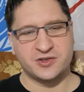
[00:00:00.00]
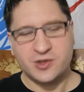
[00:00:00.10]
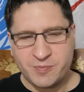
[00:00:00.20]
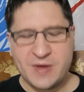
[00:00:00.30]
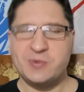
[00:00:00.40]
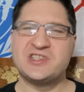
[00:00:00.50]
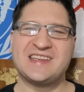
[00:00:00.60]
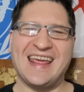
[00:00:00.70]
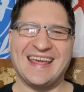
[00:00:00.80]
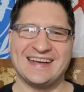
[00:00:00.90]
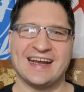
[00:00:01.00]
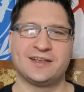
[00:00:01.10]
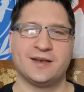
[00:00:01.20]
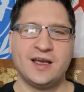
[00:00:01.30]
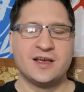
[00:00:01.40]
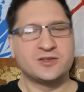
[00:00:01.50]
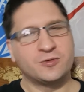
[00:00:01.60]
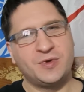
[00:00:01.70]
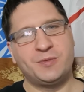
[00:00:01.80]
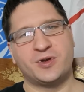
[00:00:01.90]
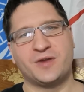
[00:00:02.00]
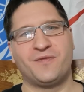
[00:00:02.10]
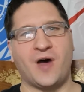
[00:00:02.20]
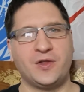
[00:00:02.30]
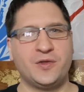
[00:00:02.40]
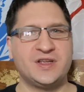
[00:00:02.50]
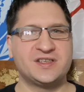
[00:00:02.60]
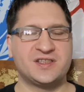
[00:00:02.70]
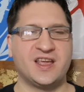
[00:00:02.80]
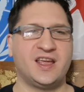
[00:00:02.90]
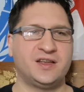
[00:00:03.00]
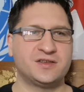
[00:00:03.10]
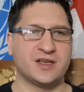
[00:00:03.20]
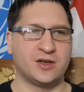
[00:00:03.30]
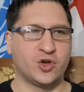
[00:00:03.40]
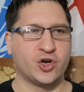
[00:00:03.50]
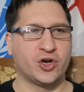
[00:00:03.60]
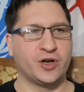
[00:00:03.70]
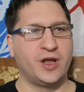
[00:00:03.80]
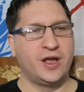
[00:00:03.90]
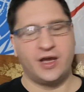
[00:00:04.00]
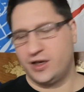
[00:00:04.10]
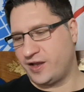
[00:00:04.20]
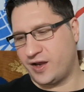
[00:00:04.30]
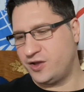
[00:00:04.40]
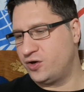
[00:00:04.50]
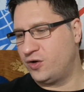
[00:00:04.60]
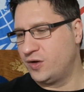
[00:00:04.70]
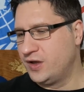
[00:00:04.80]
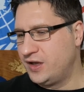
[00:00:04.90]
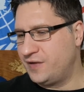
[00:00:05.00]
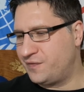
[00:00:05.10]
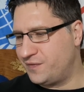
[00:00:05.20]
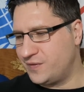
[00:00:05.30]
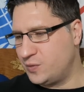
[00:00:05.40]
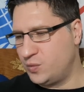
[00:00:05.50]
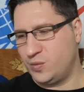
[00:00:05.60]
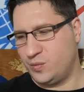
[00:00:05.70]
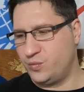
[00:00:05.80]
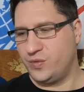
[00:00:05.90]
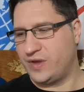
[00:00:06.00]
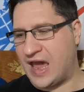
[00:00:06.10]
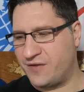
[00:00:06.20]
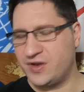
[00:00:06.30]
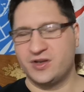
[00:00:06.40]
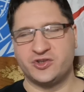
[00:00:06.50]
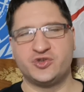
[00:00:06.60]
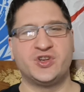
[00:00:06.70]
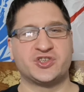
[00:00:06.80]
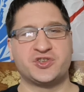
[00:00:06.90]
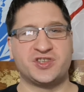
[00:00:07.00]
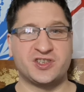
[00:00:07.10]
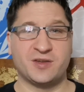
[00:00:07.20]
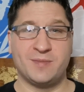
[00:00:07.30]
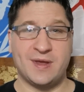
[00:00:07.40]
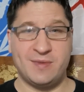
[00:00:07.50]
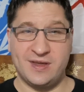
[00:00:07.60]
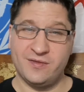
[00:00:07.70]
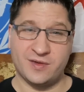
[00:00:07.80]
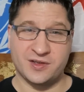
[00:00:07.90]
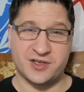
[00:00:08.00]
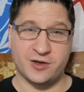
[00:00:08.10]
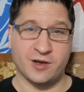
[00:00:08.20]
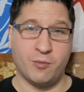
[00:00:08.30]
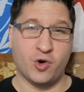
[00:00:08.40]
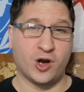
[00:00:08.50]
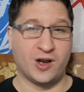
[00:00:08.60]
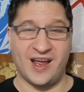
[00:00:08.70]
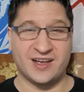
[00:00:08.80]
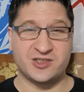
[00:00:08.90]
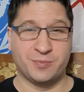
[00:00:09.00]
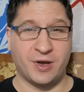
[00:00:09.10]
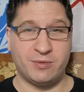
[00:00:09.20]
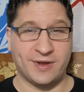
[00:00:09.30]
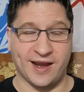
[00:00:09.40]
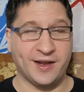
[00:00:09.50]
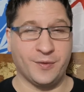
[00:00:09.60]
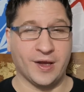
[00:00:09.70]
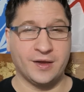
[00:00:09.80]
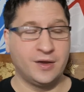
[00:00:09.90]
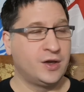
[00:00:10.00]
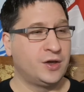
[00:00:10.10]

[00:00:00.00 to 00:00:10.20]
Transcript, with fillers: so that people stay connected so people can follow these things and learn and like you know if having a judicial system maybe considering it more online because they're public anyway